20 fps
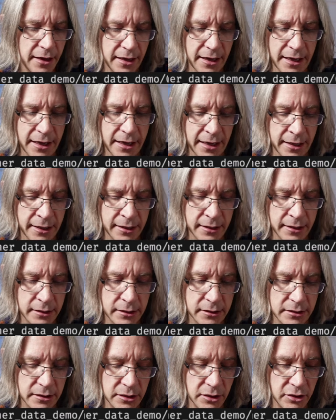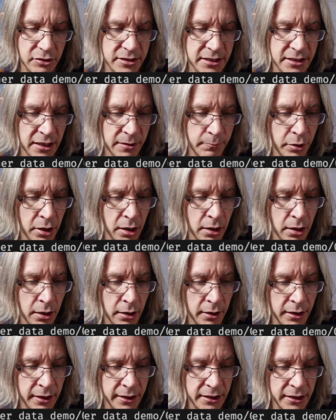and you say
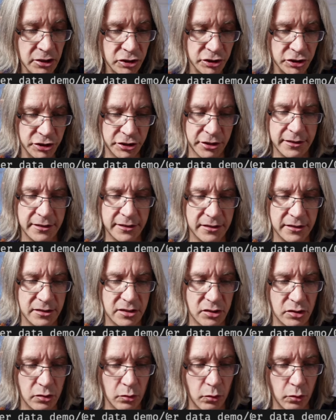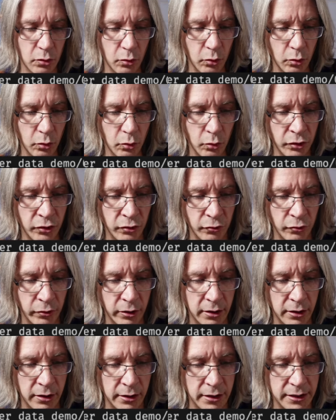pig sheets
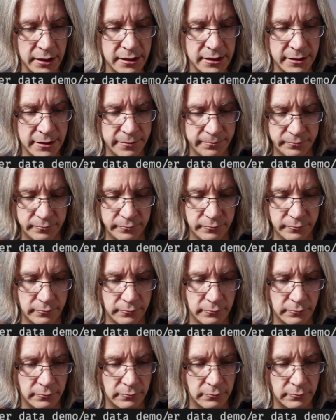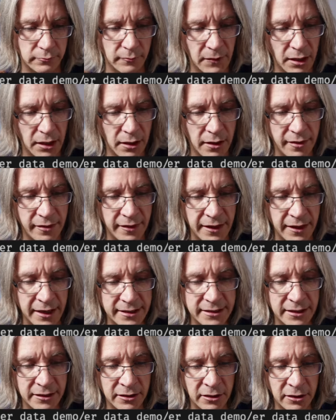authorize.
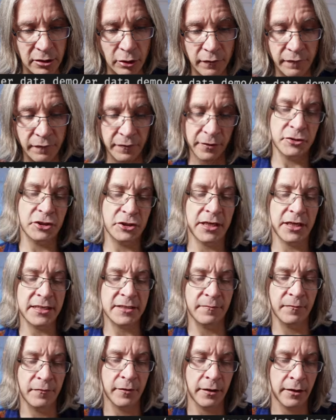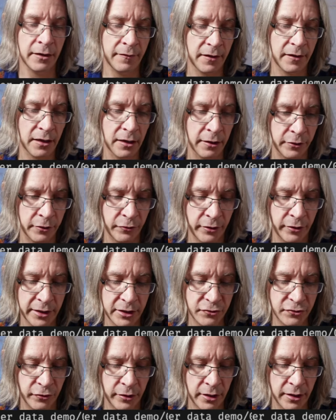That's going to look for your JSON file in the current
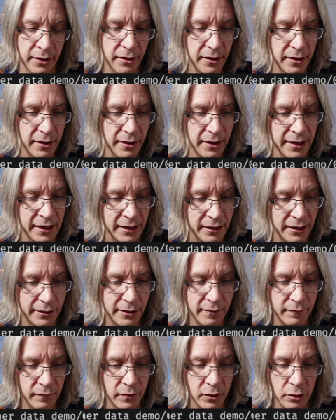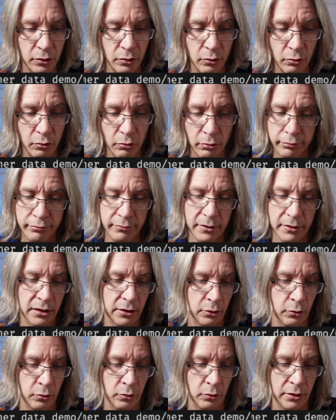directory and give you a
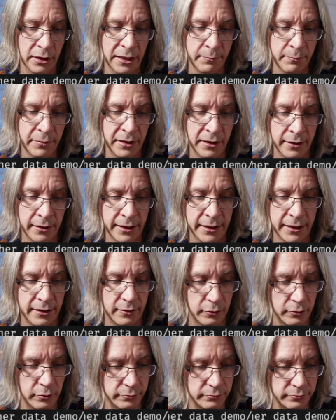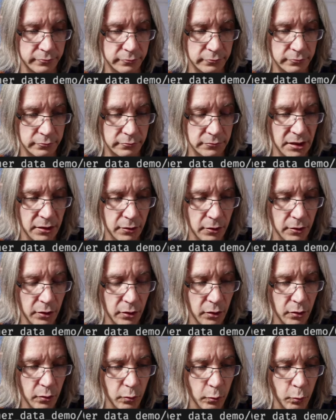Google API handle.
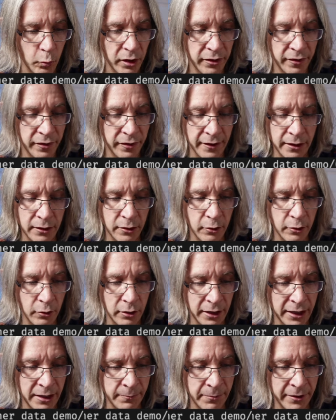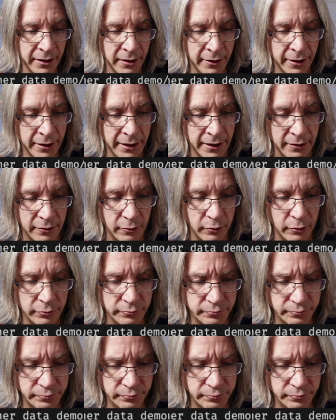With that Google API handle,